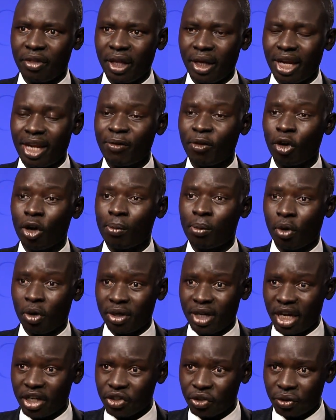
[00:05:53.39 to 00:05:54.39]
the level of
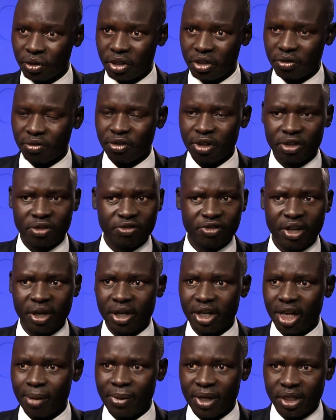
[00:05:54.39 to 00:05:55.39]
production is
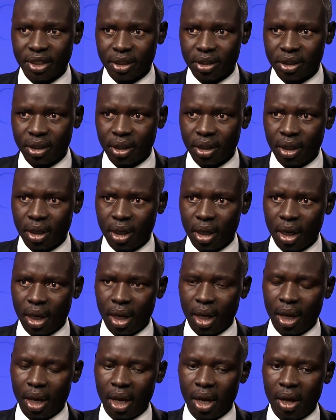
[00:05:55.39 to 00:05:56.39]
very limited.
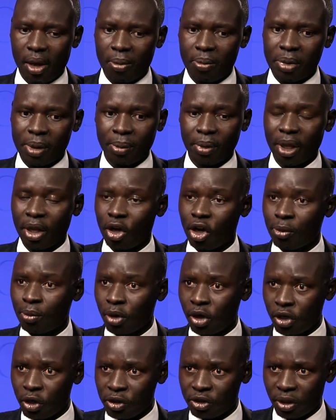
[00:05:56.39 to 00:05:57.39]
People are
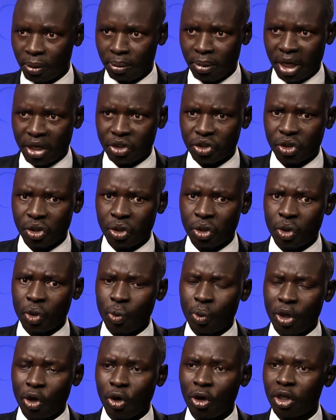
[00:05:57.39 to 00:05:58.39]
not producing much.
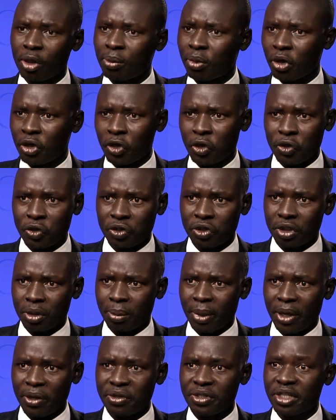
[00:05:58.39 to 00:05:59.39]
We only produce
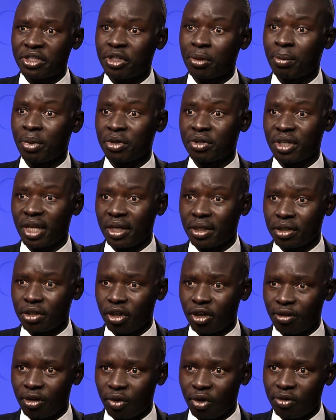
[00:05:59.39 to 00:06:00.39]
about
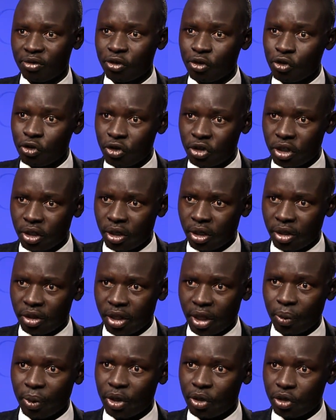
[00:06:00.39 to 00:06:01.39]
60% of our food
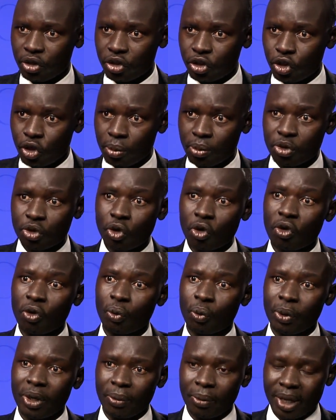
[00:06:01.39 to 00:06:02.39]
that we consume. So
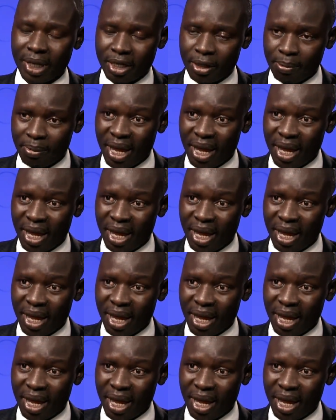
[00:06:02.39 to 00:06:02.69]
we're